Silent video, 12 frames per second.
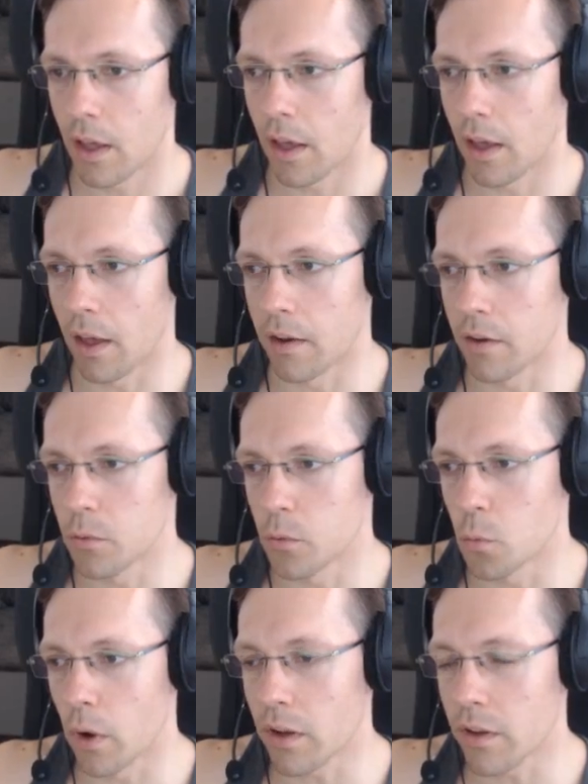And
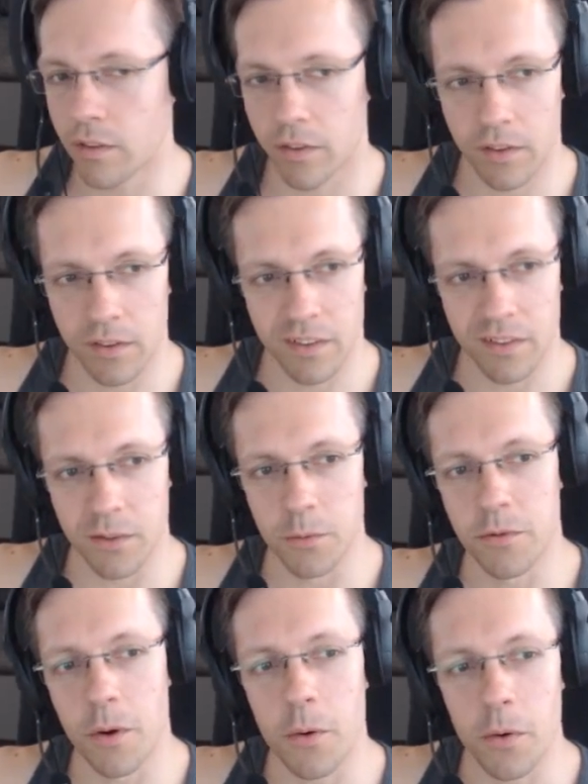once you
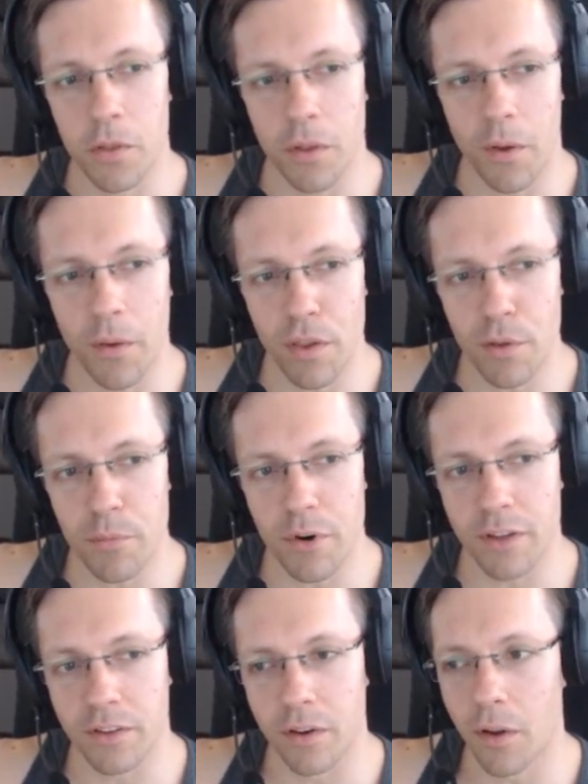focus on the
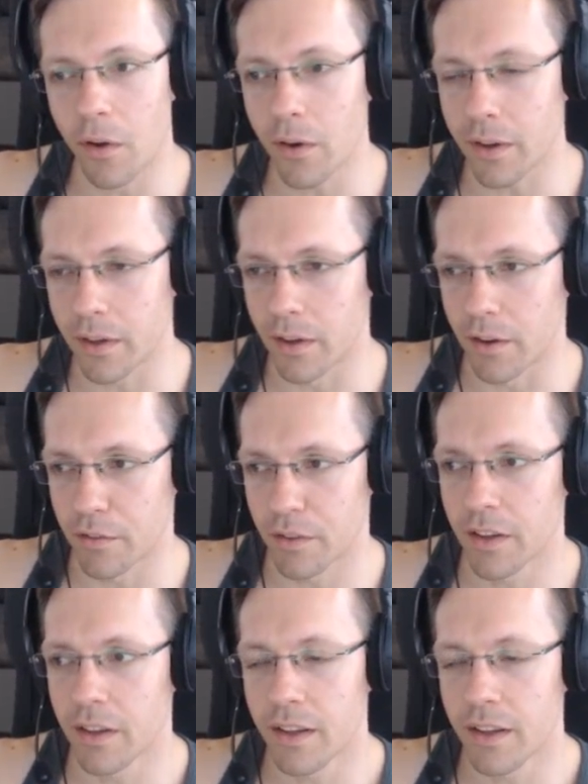breath long enough,